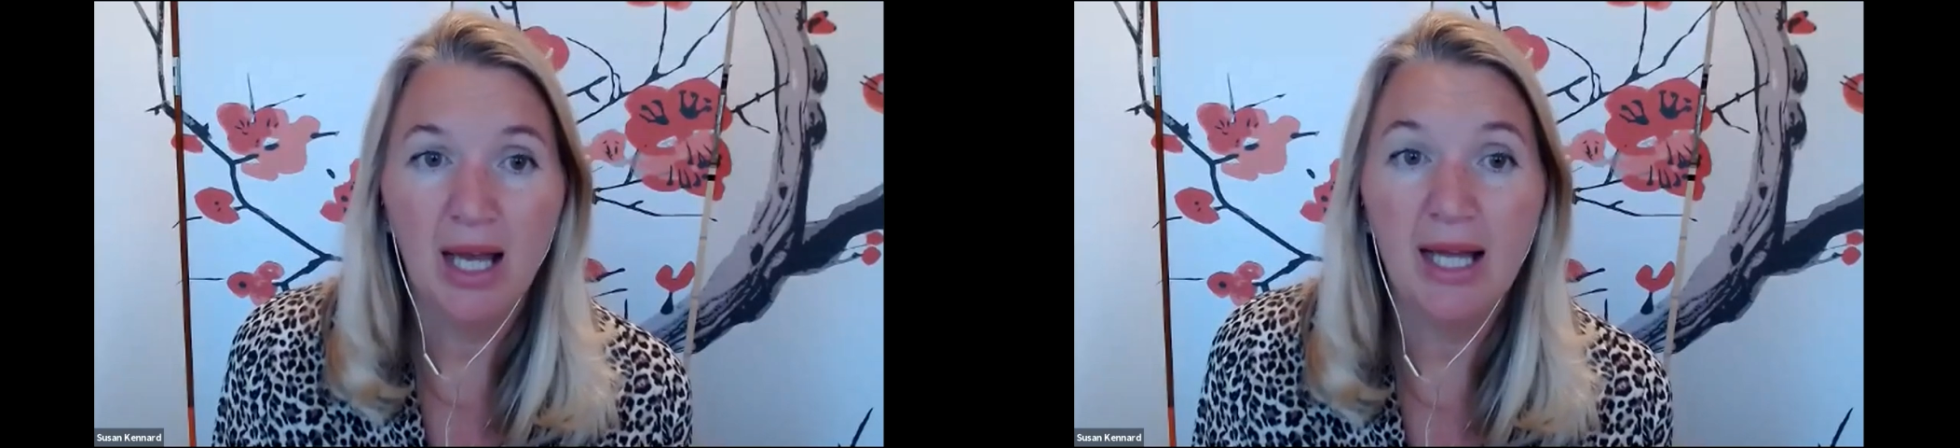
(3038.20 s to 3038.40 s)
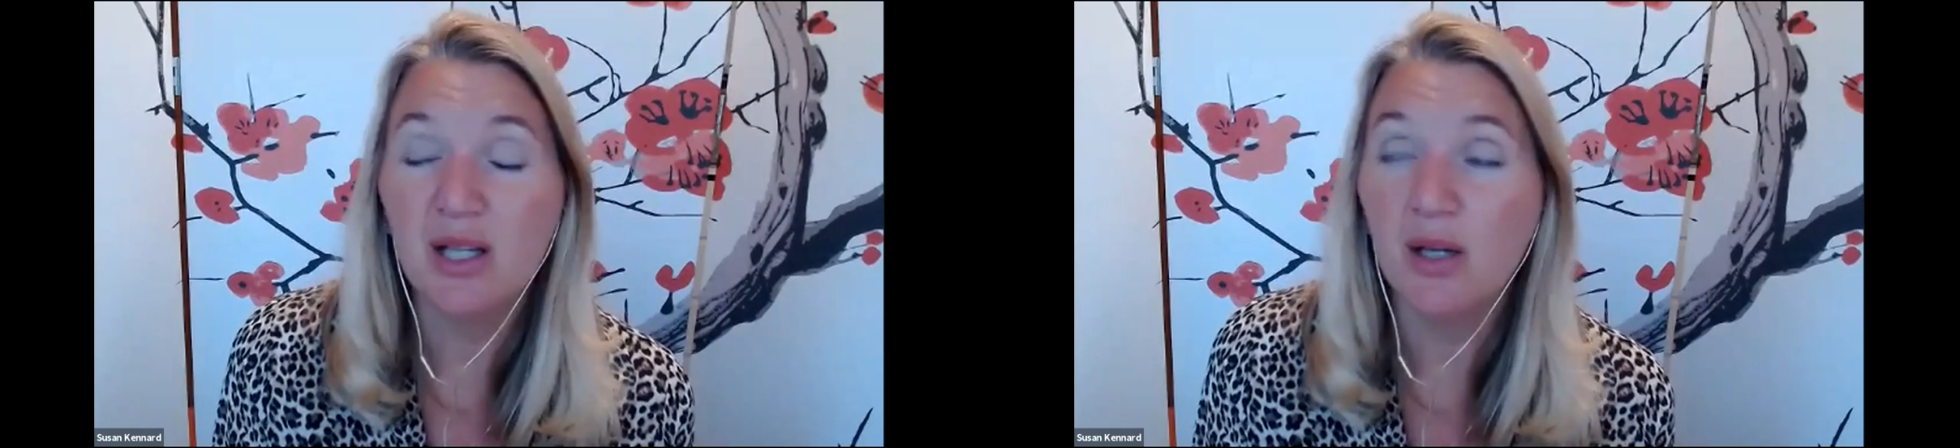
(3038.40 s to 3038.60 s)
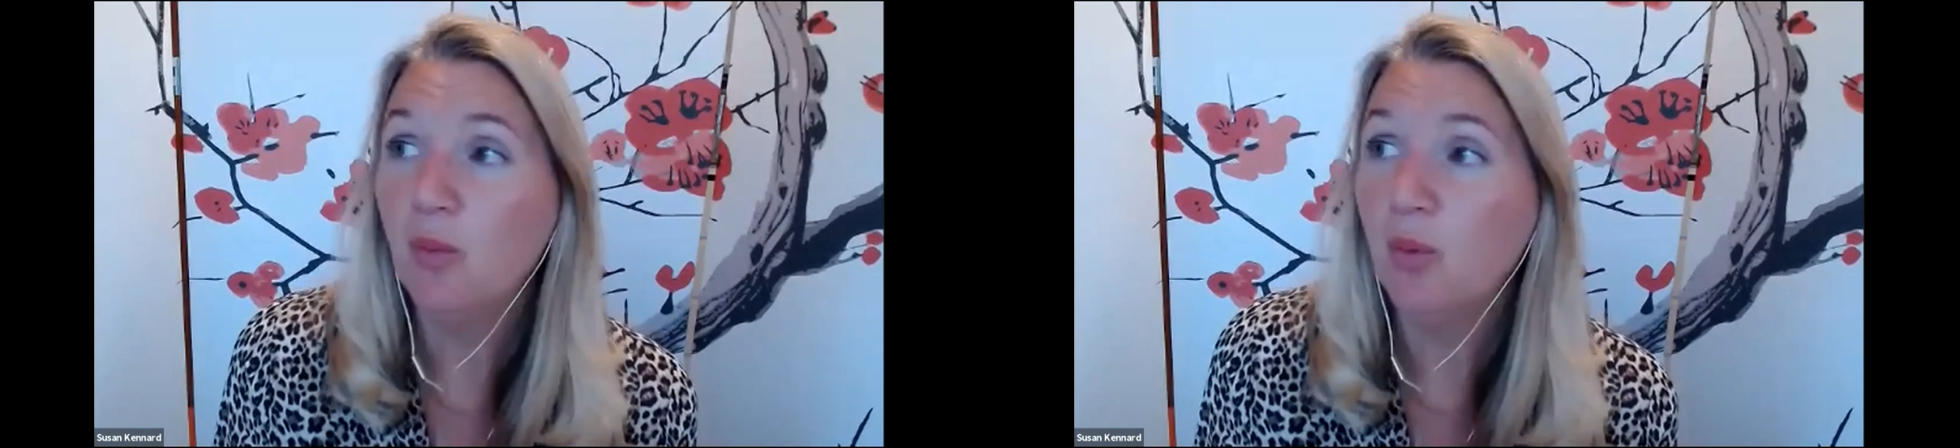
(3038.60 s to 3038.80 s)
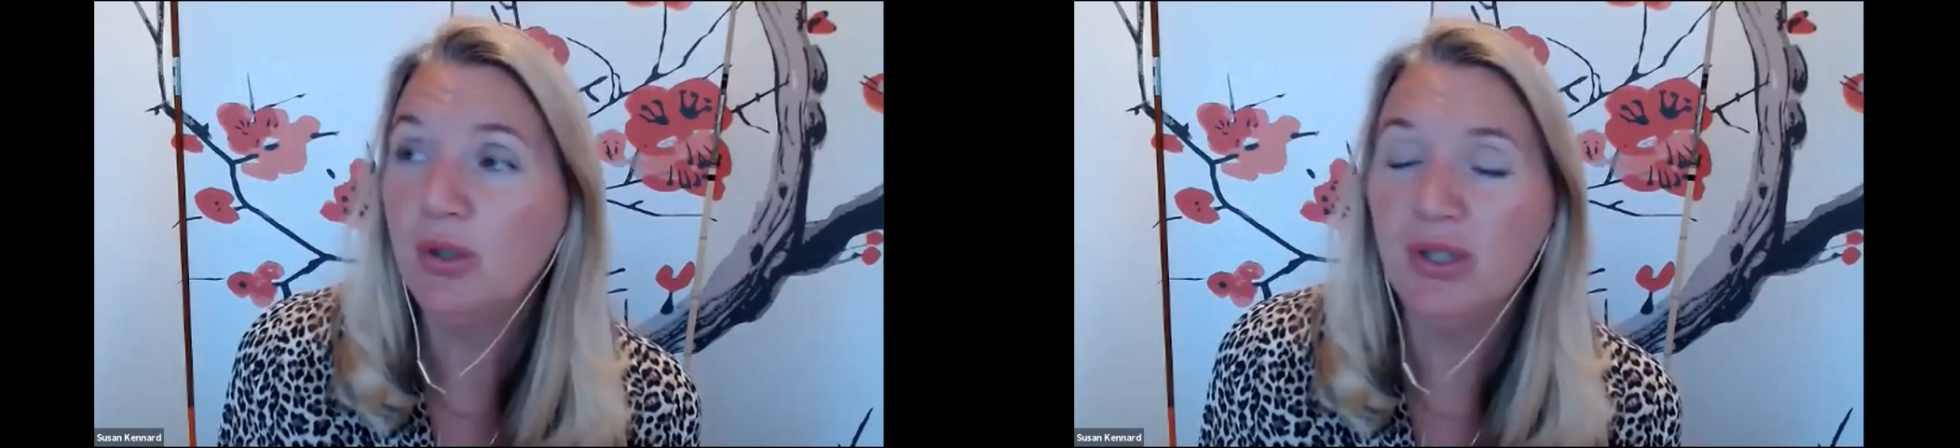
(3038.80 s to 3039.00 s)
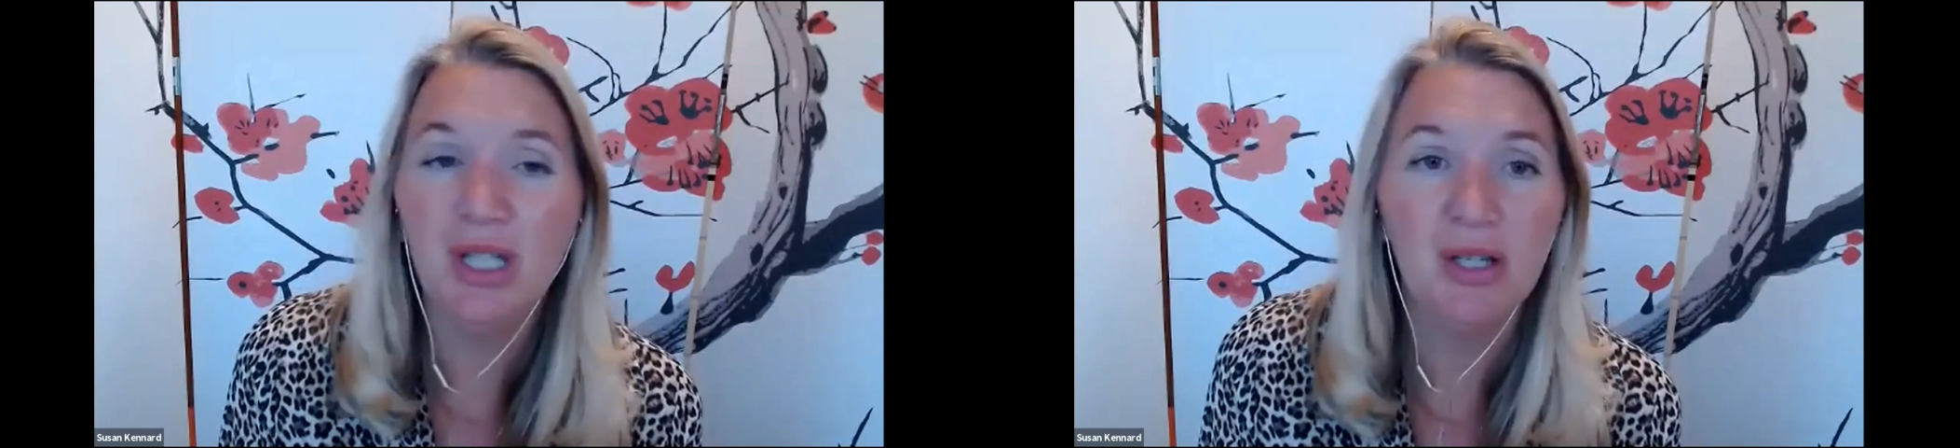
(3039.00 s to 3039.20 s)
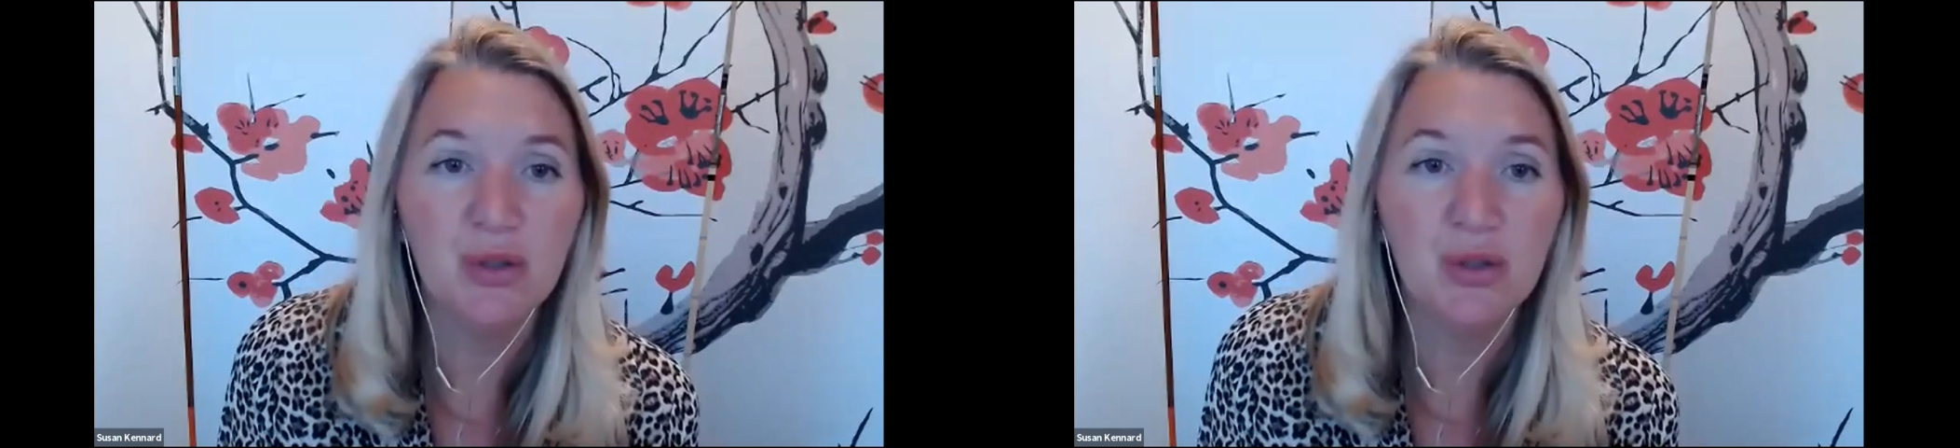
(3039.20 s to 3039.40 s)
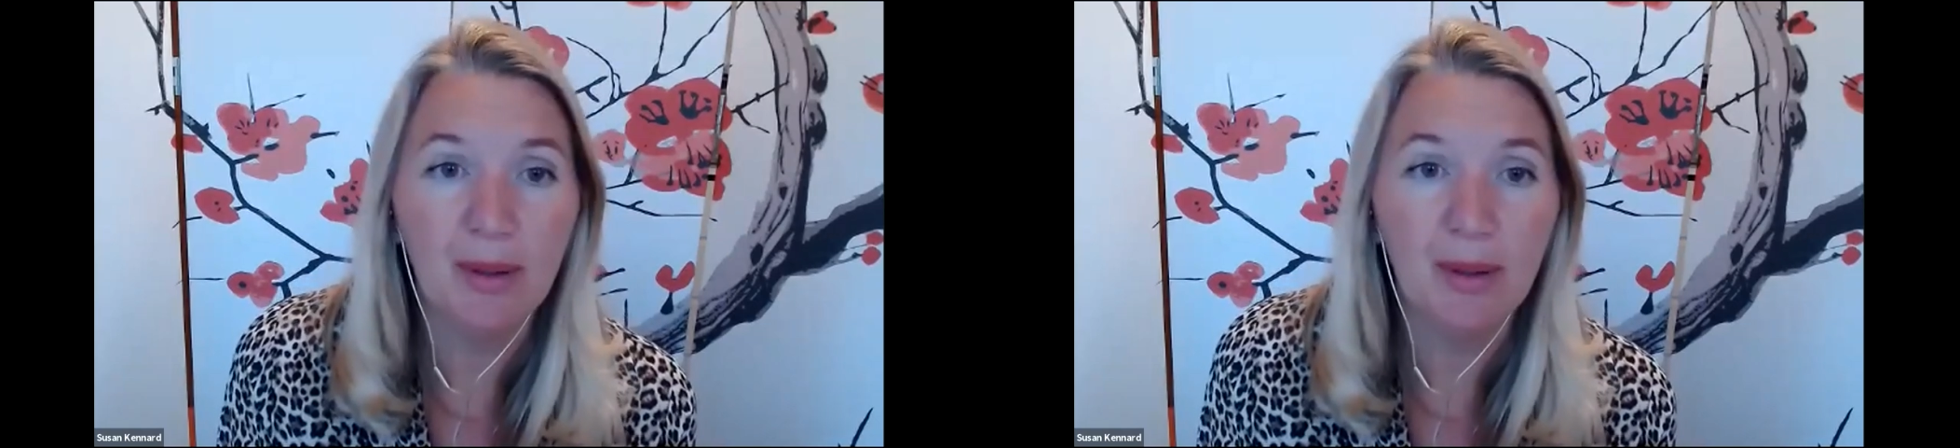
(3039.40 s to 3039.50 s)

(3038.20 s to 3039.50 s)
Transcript: And I want you to